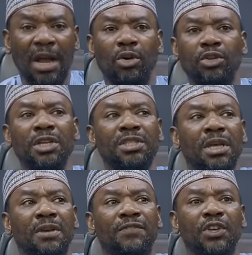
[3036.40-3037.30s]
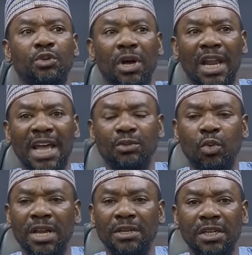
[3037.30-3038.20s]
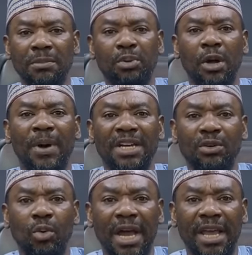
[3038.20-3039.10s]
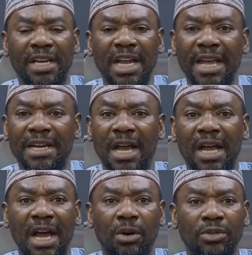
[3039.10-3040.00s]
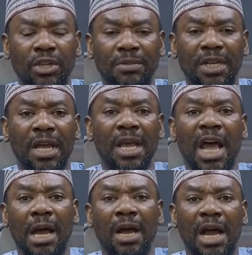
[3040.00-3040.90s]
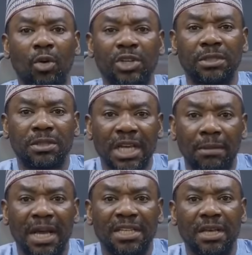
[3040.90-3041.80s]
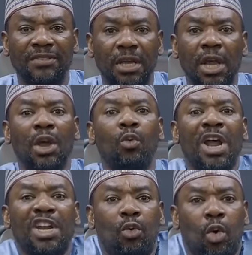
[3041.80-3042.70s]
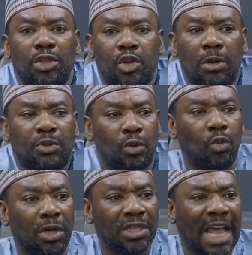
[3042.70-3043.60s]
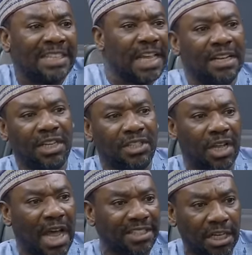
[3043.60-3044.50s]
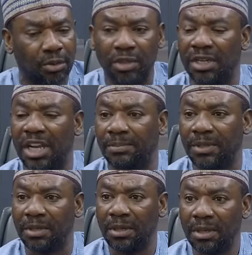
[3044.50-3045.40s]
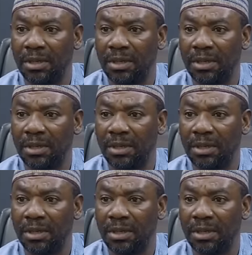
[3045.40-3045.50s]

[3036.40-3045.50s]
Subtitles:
I go just visualize one property where I get, either car or something. I go tell myself, say, when the worst come to worst, I sell this thing, I settle the debt.